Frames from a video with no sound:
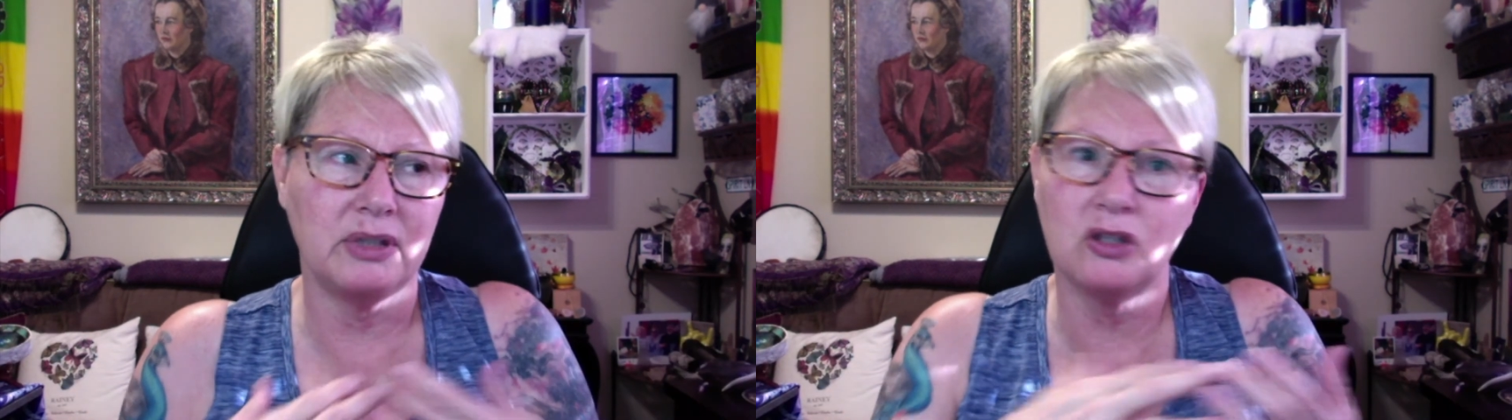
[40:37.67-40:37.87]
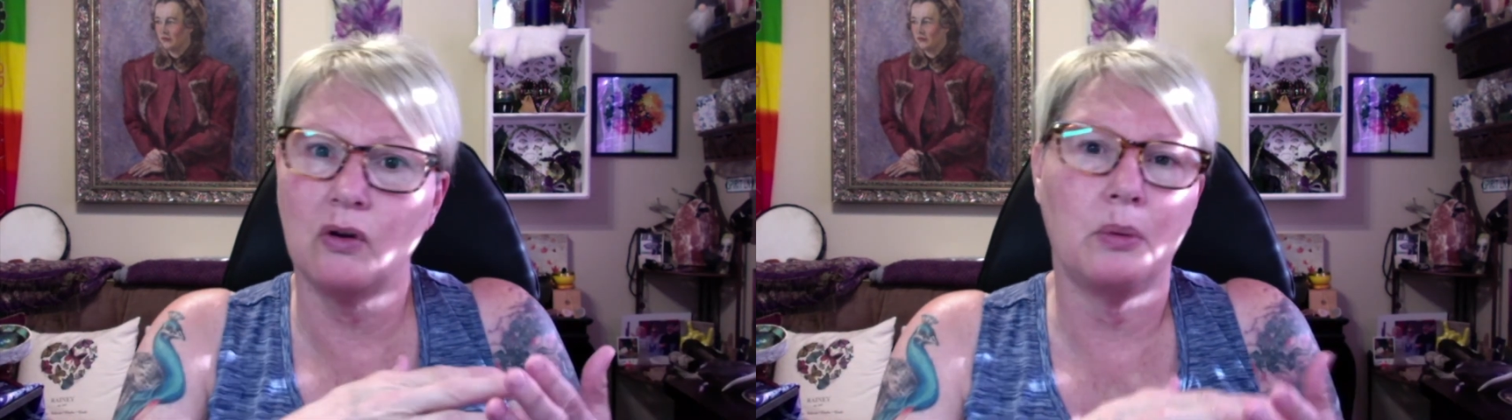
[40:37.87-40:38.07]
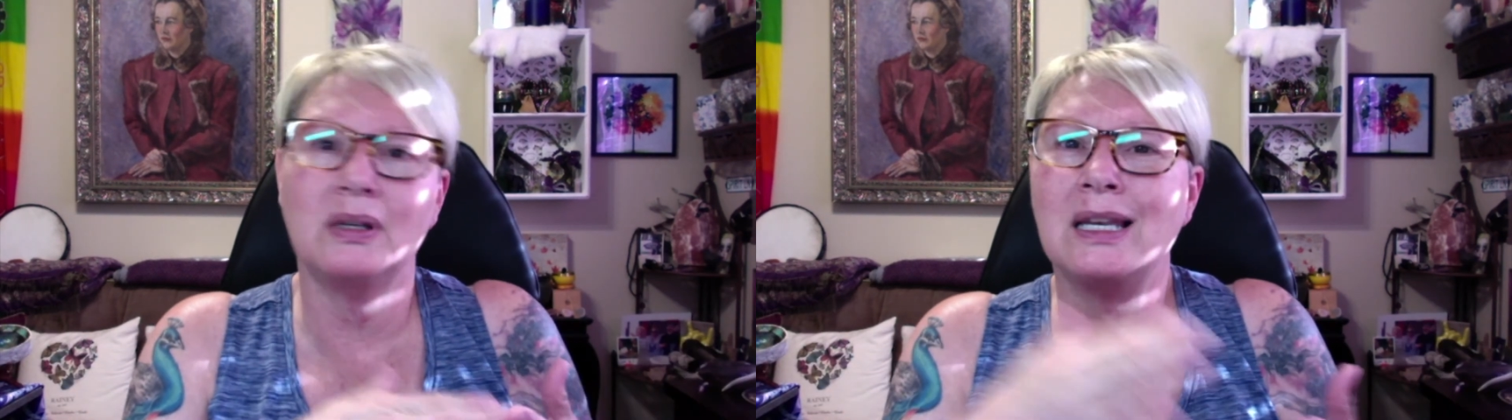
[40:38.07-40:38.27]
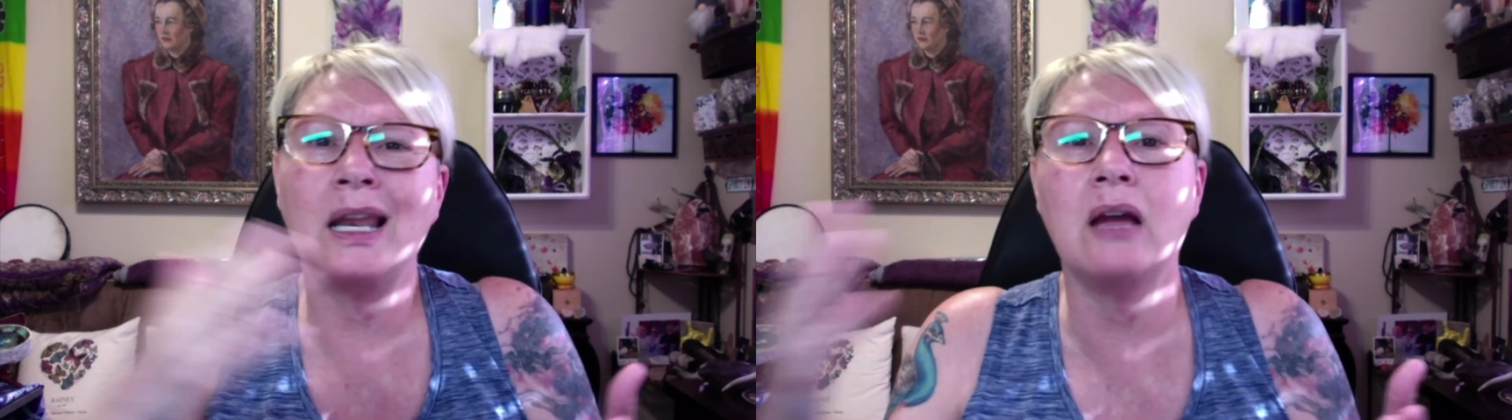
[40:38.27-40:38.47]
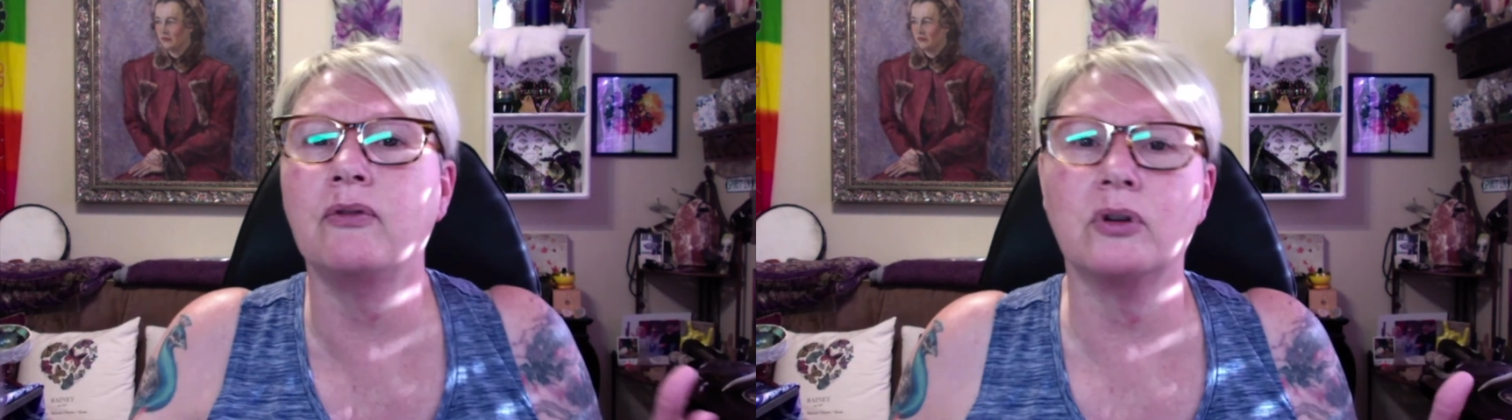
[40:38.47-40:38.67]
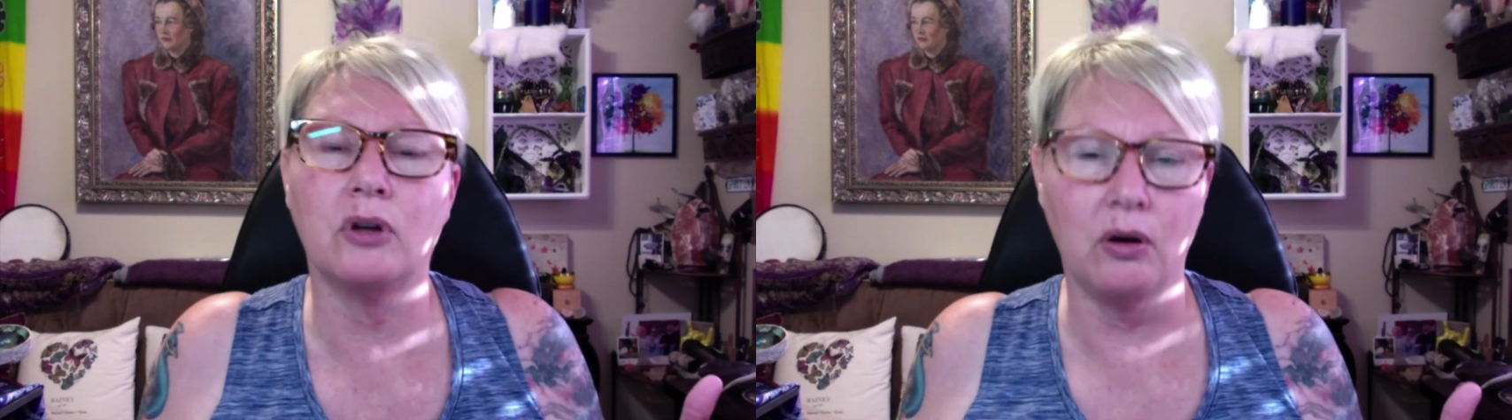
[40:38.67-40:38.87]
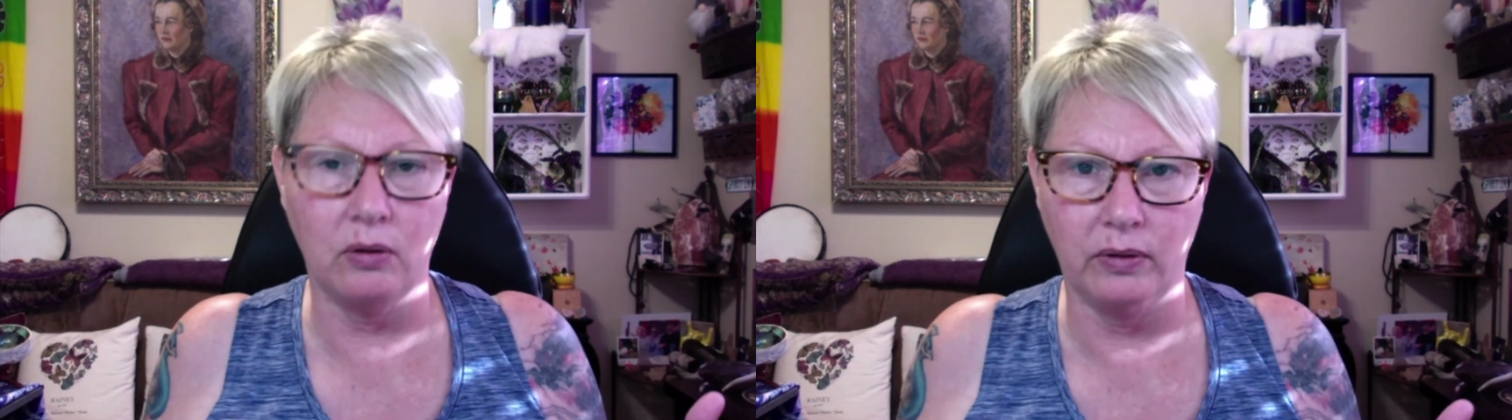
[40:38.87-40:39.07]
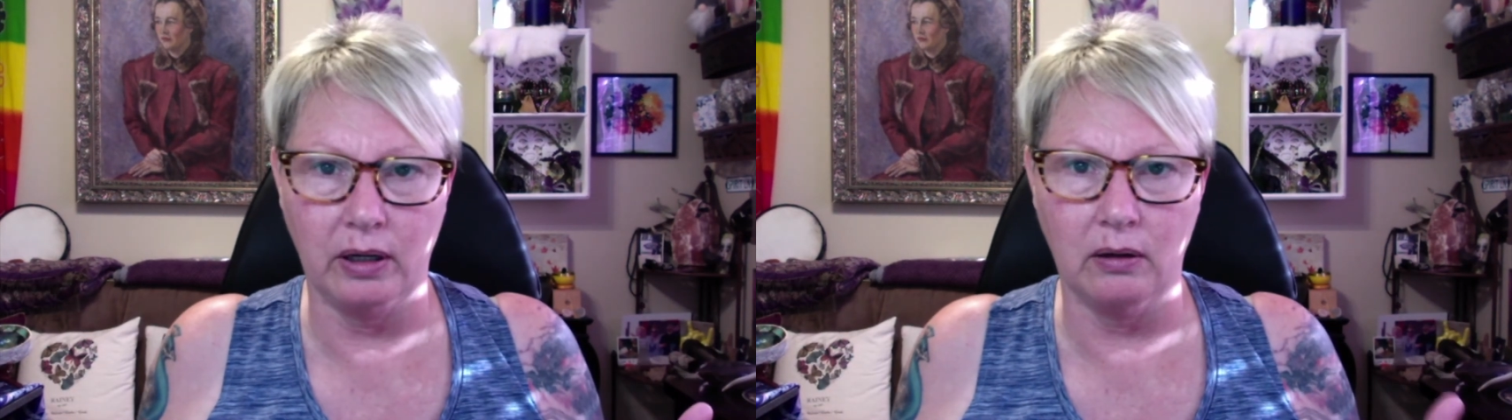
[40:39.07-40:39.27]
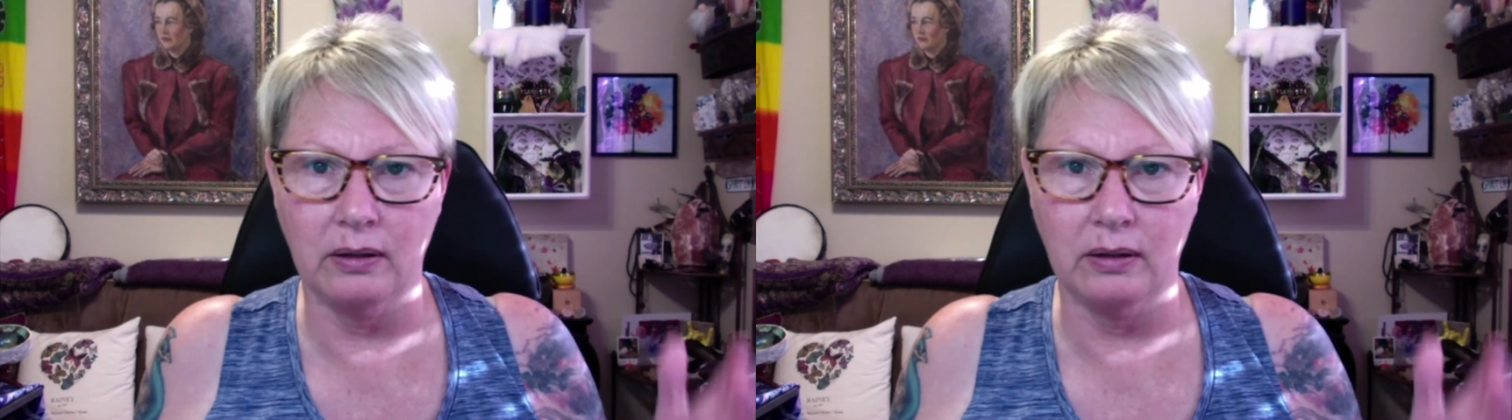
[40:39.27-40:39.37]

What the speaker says: so I would never go there.